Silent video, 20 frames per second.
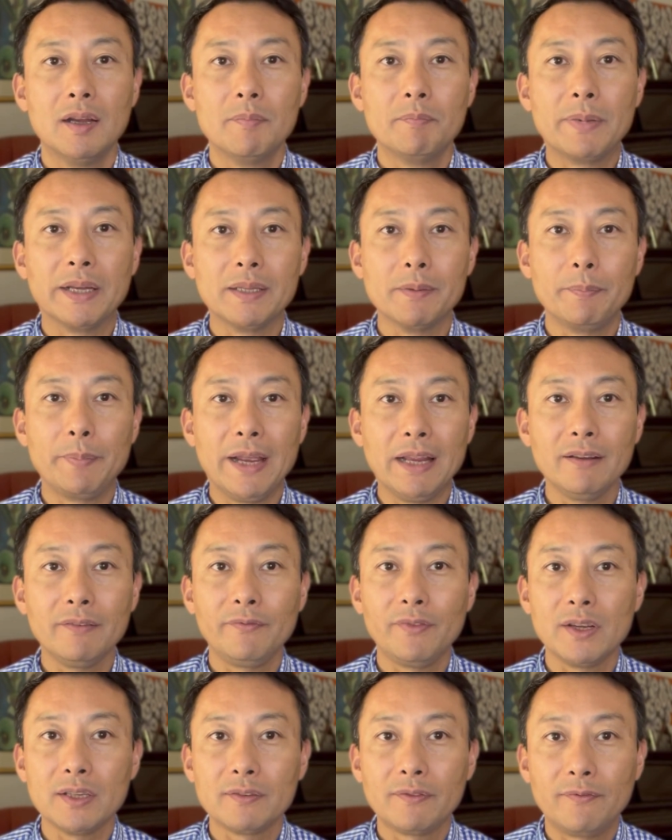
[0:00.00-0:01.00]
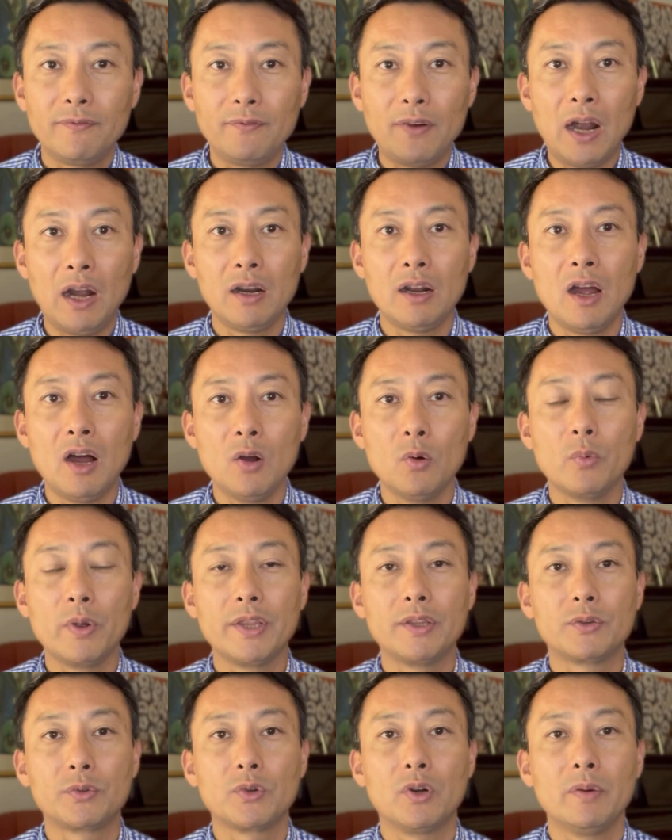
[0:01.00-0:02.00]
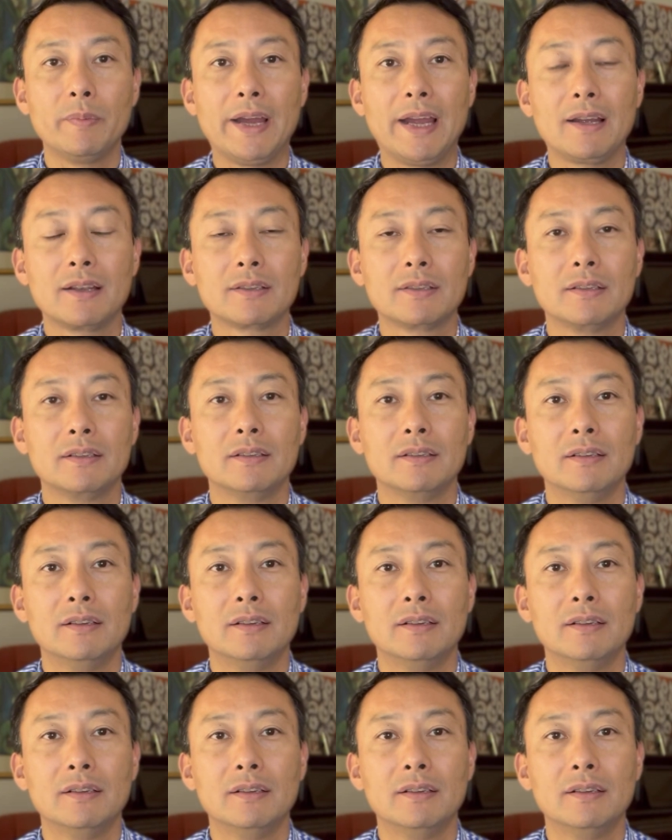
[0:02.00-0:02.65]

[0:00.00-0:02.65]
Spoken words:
but the benefits far outweigh the drawbacks.